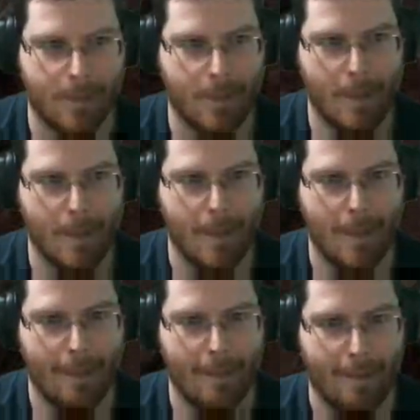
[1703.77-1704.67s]
really don't
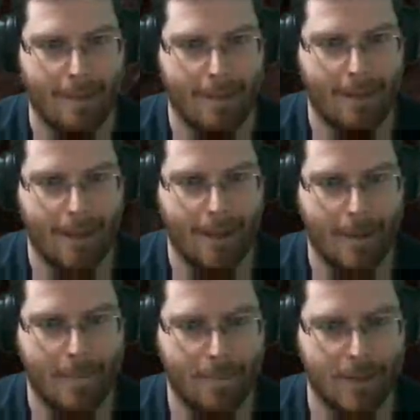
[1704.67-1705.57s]
want to play this
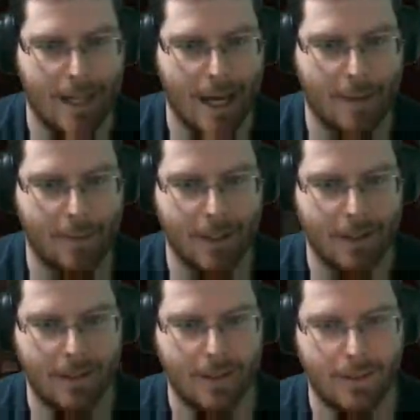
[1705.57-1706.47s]
shambling
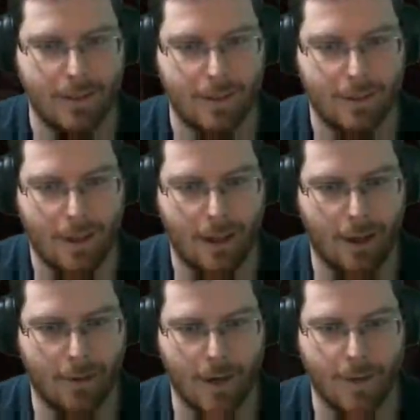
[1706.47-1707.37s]
undead zombie